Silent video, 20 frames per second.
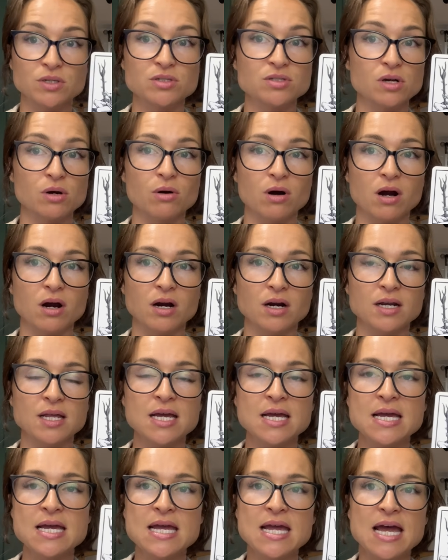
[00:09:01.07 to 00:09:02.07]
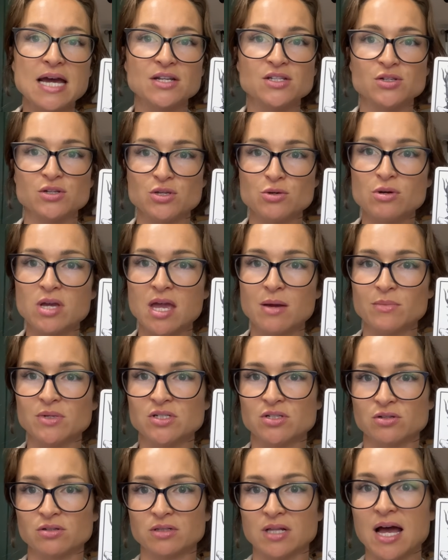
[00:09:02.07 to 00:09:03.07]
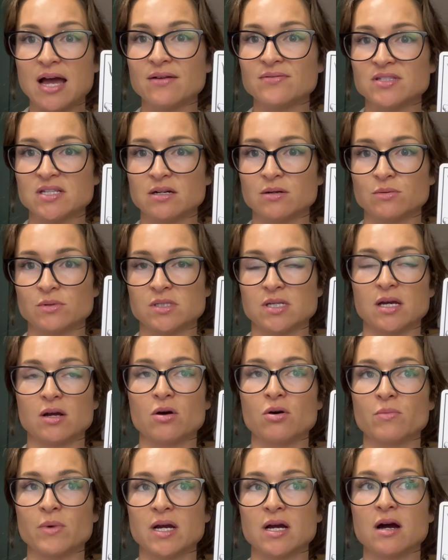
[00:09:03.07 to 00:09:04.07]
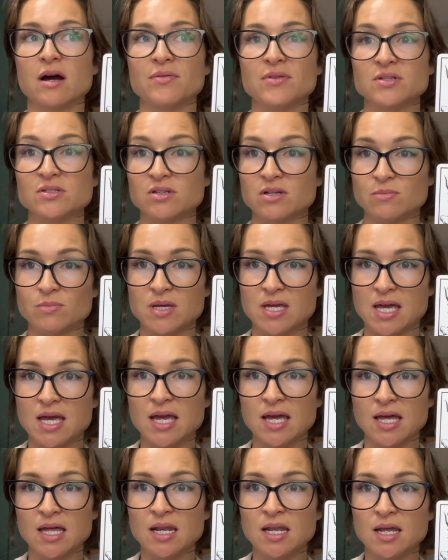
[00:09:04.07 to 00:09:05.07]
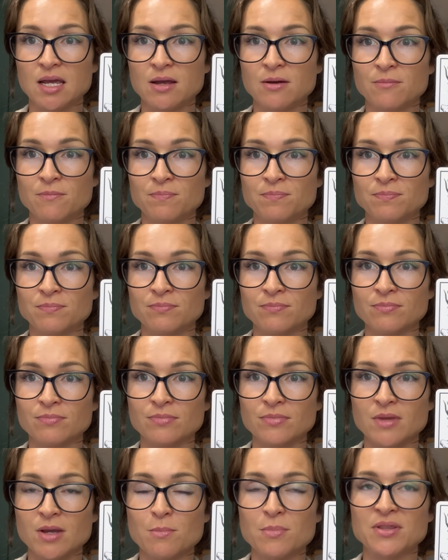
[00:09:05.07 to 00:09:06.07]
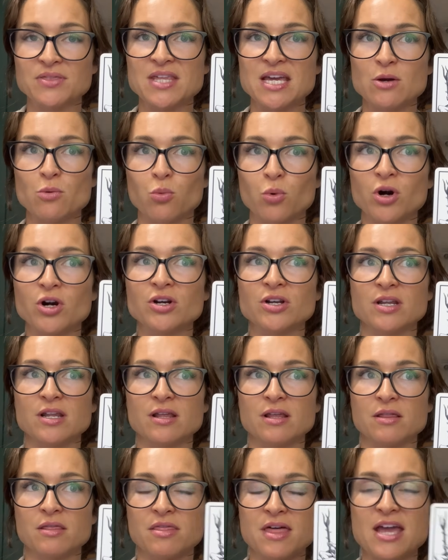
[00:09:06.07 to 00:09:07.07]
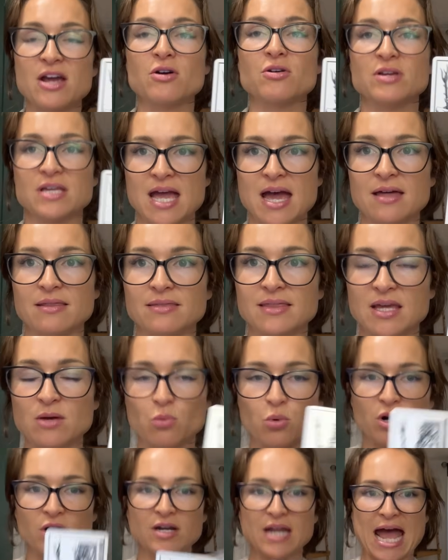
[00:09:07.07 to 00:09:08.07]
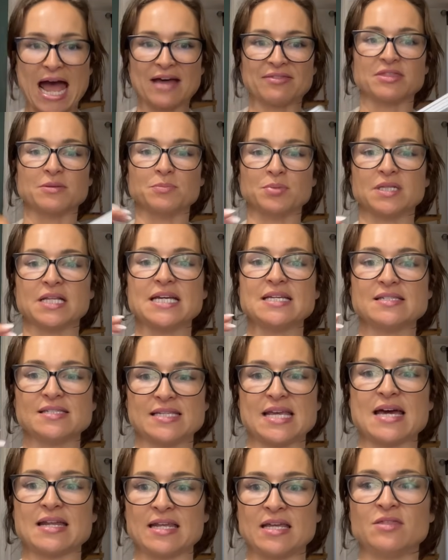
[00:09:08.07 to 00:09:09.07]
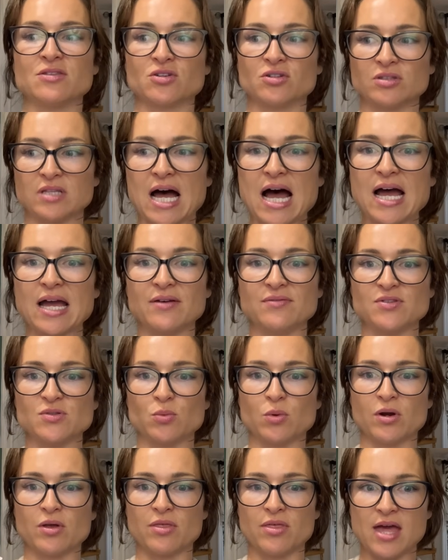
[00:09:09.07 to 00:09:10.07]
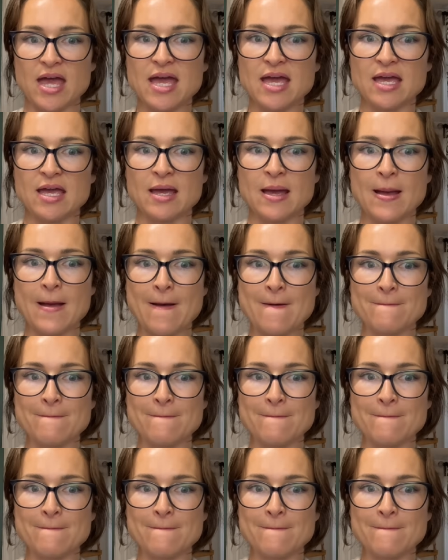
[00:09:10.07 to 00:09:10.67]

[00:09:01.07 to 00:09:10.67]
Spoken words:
so hard. And so you came into their lives and it was like, oh my God, this could be it. But they weren't there yet. They weren't at the place yet in their lives where they